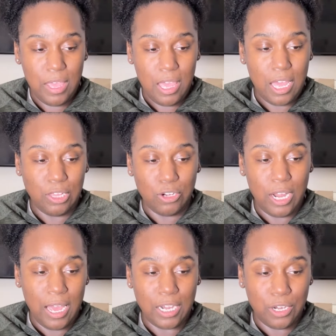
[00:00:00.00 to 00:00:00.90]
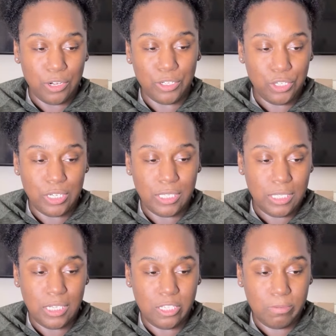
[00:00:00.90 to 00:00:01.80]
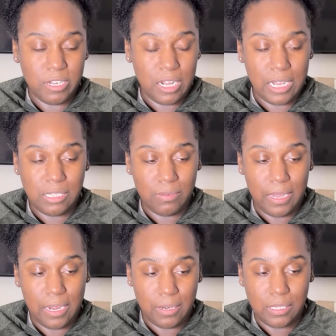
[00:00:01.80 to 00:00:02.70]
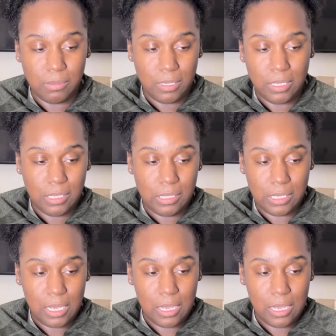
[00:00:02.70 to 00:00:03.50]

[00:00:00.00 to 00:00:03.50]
And learning how to nurture the seeds. Spirit guides for Aries, please.